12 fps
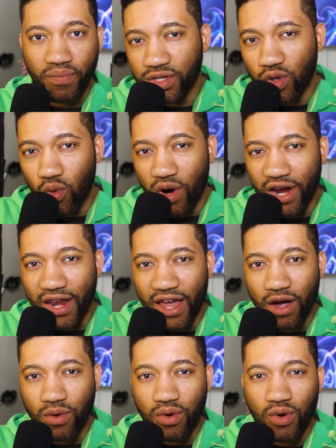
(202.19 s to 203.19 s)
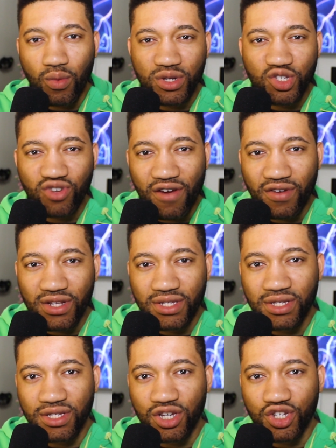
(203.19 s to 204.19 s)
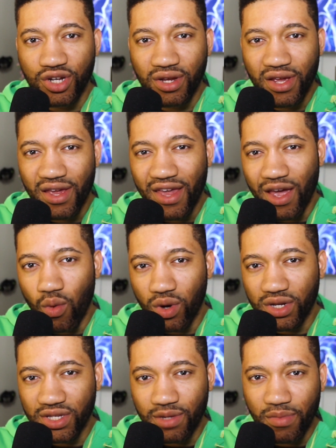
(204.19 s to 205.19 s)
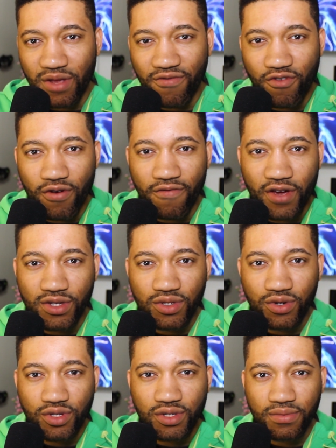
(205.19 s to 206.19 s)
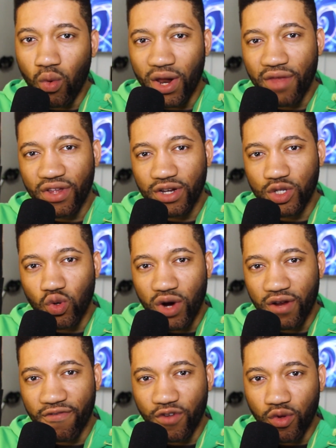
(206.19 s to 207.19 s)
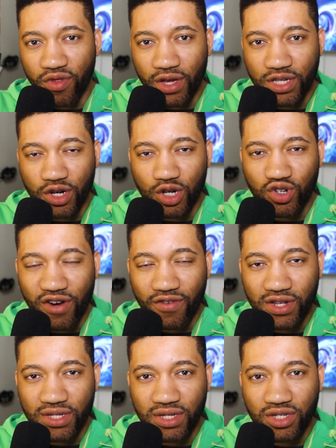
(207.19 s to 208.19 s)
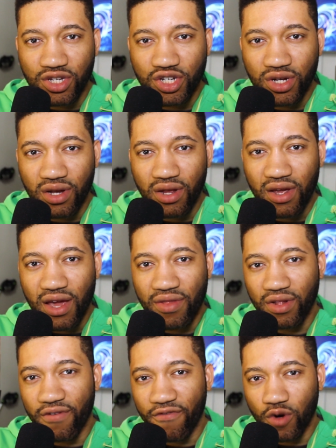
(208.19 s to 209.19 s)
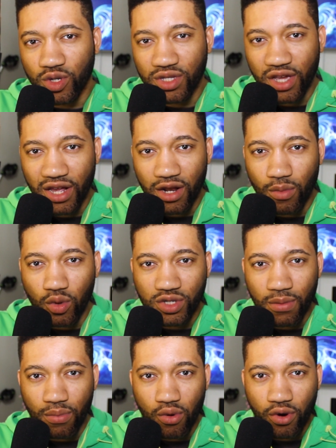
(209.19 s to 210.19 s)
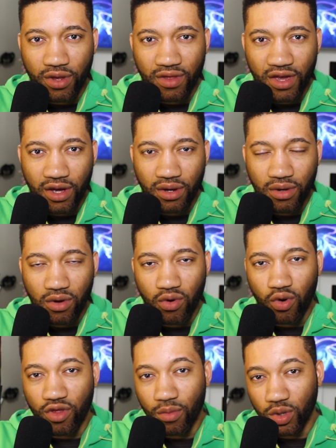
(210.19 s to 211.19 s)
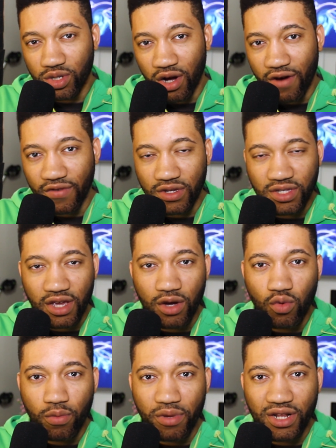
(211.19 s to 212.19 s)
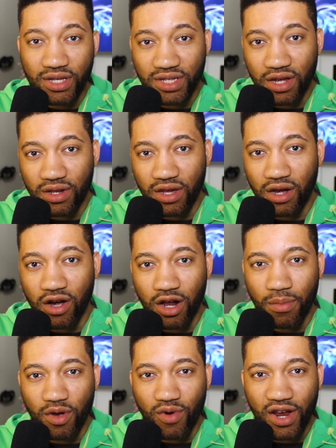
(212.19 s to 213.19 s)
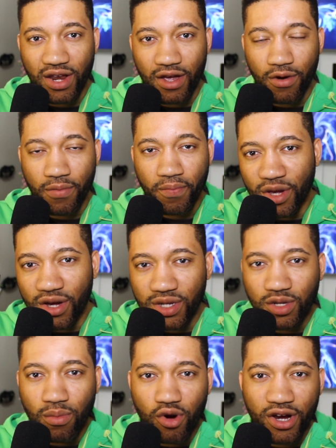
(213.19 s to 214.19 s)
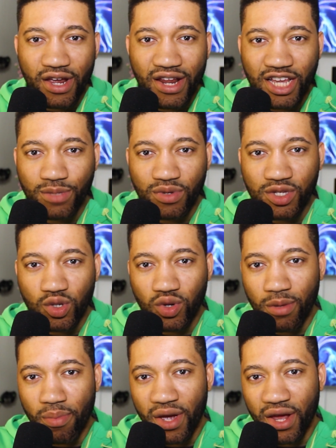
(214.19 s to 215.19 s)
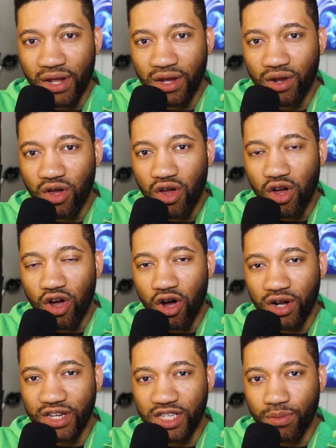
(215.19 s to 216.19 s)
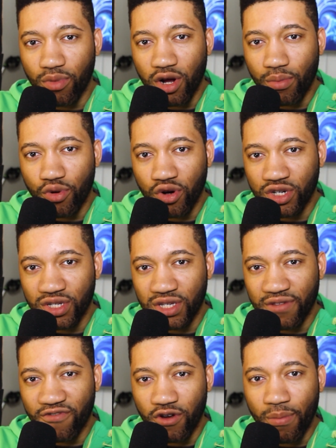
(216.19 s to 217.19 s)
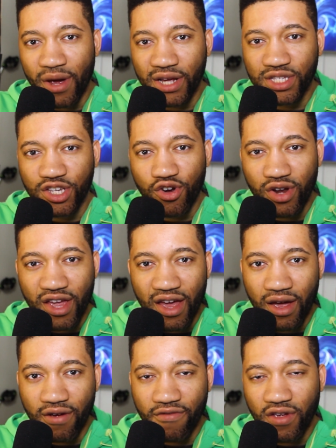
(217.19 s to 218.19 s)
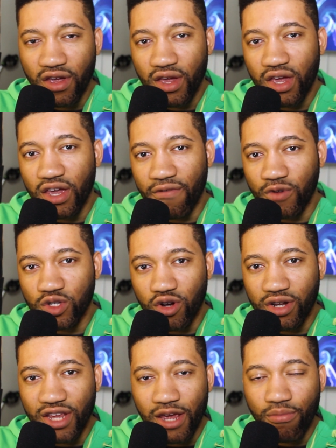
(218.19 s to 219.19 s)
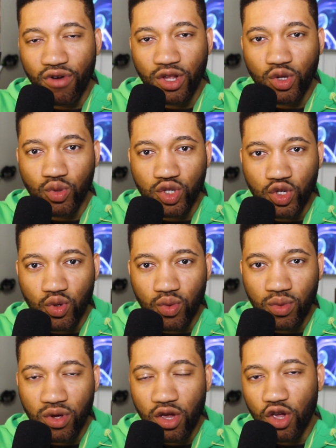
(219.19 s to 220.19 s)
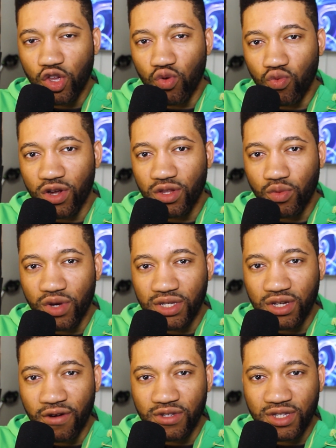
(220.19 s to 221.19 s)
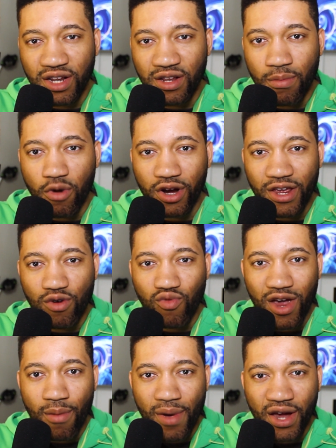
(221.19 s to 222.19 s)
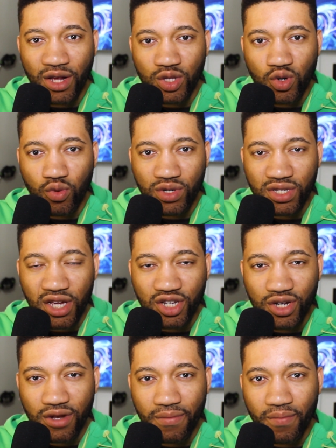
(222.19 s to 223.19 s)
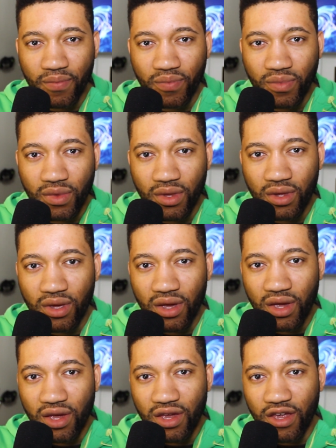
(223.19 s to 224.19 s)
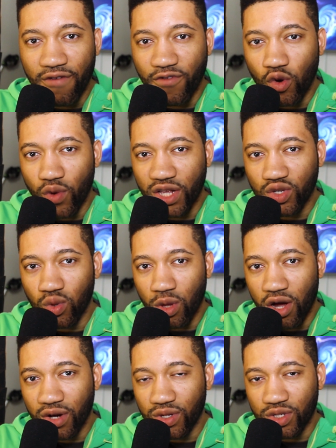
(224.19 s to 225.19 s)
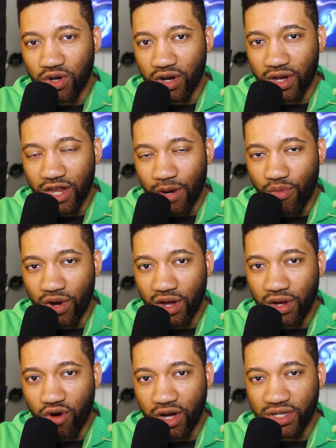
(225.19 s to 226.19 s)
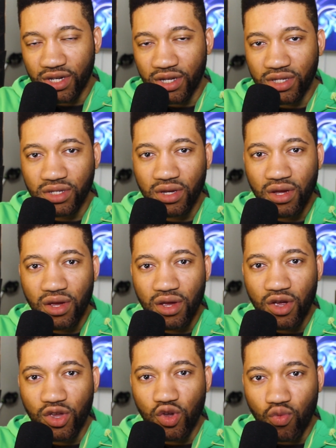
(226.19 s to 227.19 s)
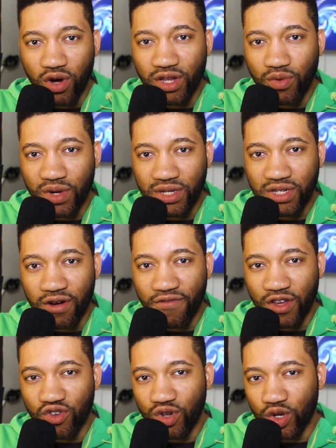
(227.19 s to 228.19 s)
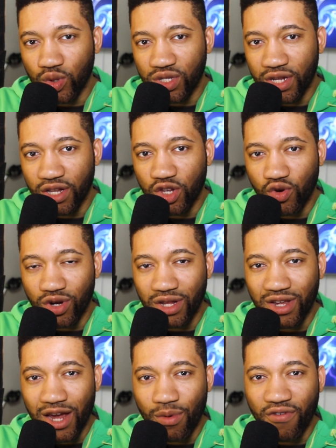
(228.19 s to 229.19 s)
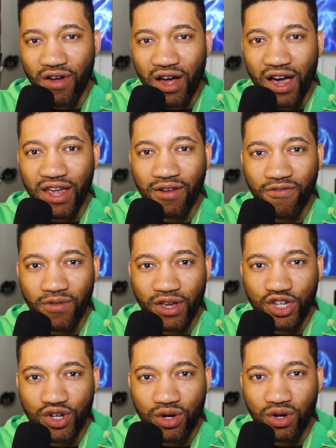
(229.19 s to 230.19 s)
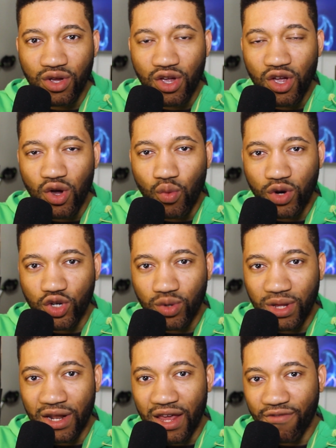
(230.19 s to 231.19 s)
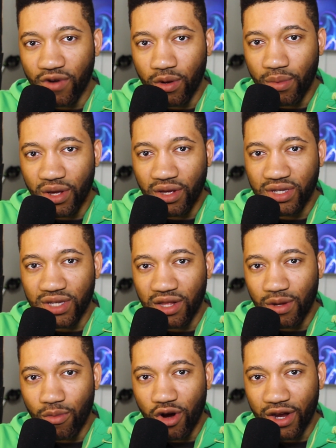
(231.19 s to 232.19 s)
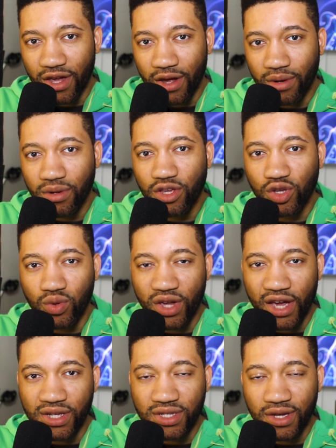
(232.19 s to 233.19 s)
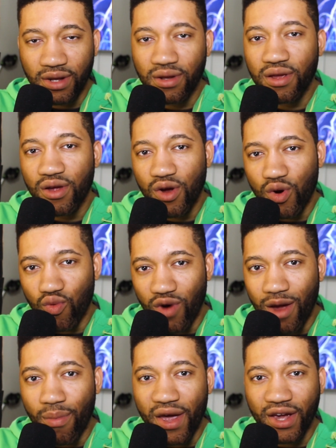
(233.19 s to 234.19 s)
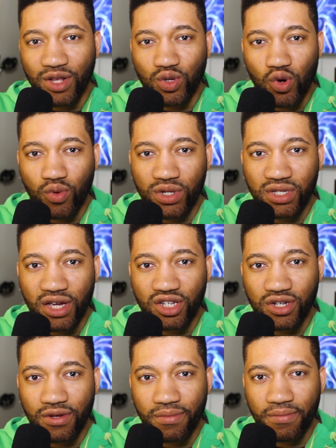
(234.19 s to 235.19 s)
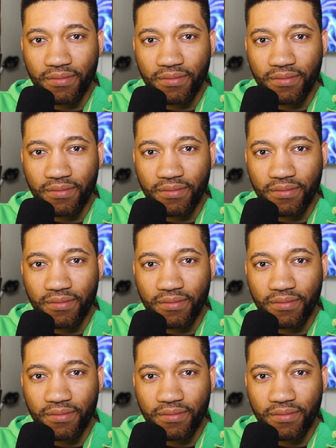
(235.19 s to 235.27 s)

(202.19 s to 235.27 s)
So why now? What's driving this decision, and what does it mean for investors? Well, I think there's quite a few things that are driving this decision. I think the first thing and the most important thing, or the most obvious thing, would be the state of the economy right now. Because the market has been so dependent on these bond purchases for the past year and a half, if you start tapering too soon, you run the risk of sending the market right back into a recession. If you wait too long to start the tapering process, you run the risk of introducing it during a time of high inflation, which will inevitably send the market, you guessed it, right back into a recession.